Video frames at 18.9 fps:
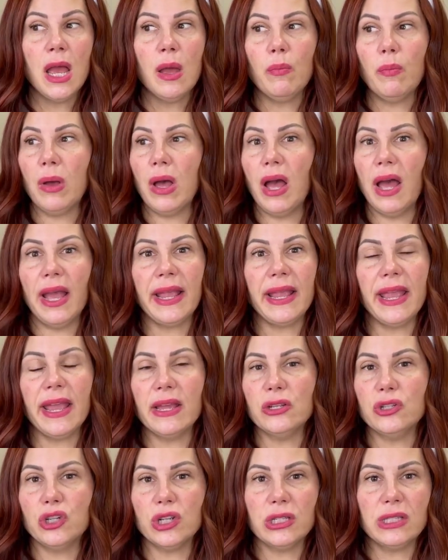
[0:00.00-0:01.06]
but I
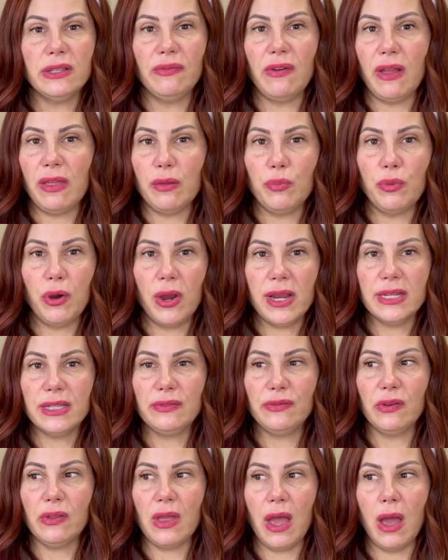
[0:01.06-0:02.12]
can't justify the price
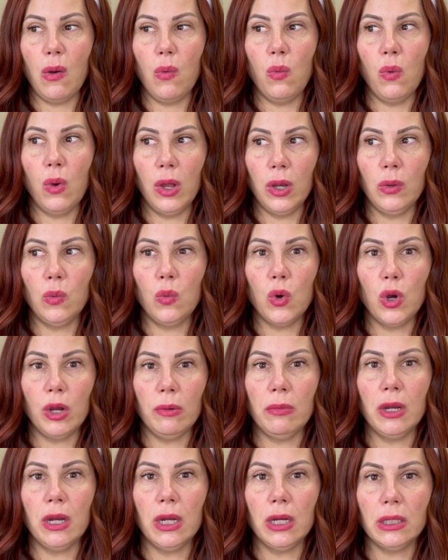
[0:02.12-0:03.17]
for that one
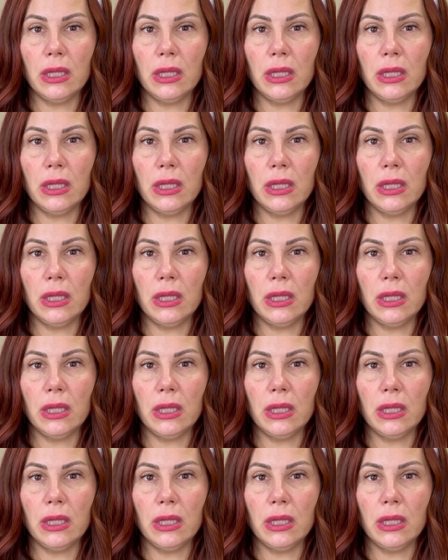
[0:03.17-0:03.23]
warmer.